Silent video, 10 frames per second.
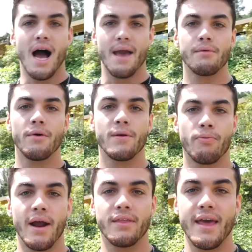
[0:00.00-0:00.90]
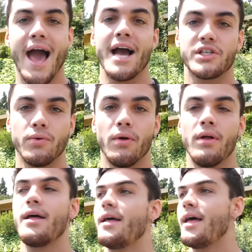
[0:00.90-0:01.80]
I am going to prank the
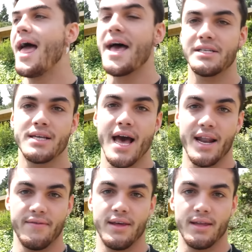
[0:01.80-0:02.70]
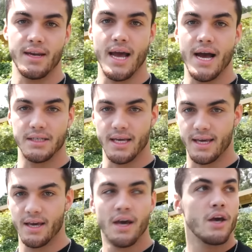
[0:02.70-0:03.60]
actual S out of Ethan, guys.
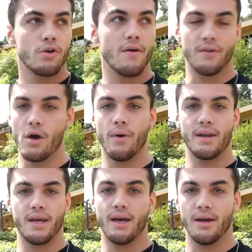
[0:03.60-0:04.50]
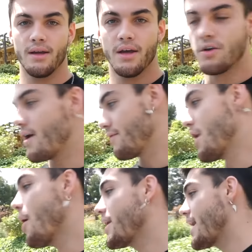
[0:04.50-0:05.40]
Like you have no idea. You have
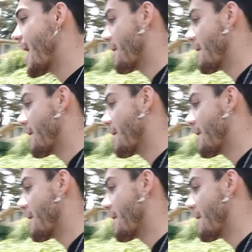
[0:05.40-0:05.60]
no idea